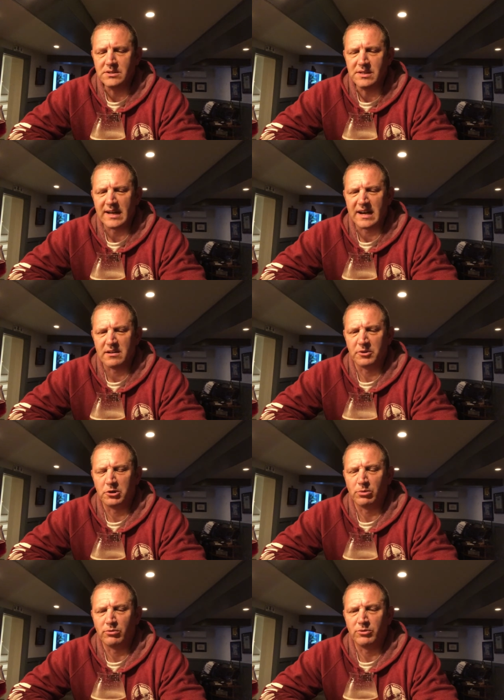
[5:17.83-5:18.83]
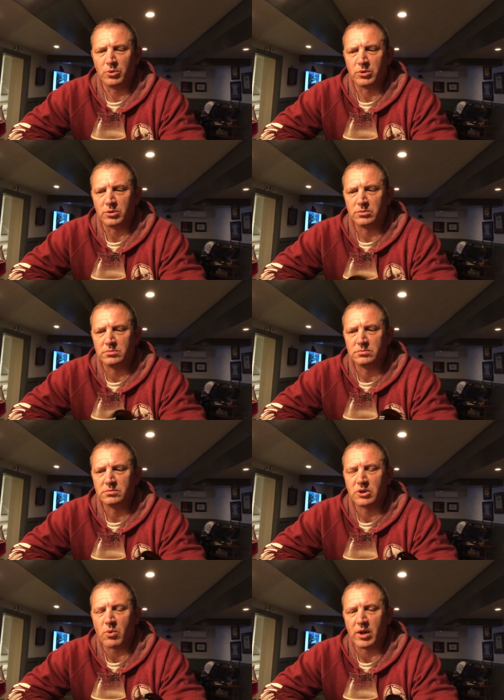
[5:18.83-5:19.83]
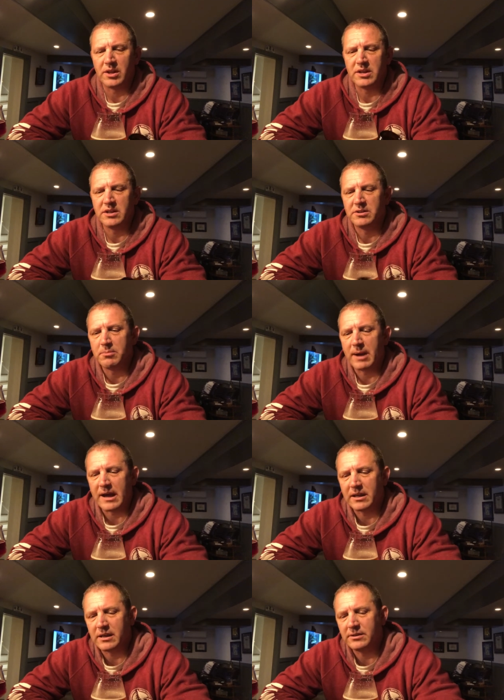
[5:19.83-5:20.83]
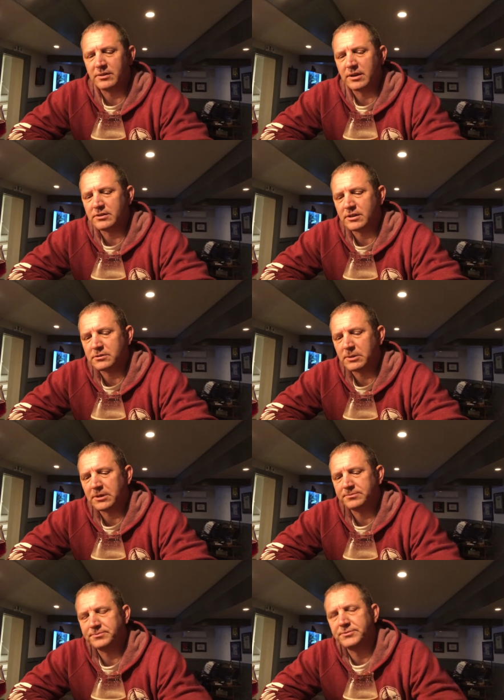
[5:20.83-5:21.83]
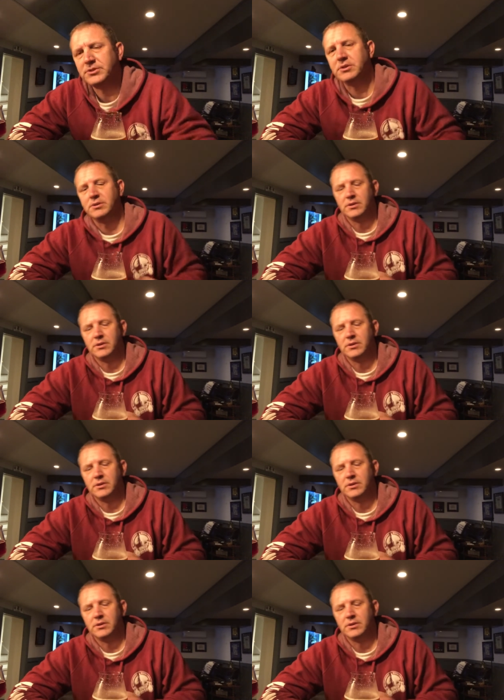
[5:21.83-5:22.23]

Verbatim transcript: that kind of herbal floral quality on the back end that I talked about. So,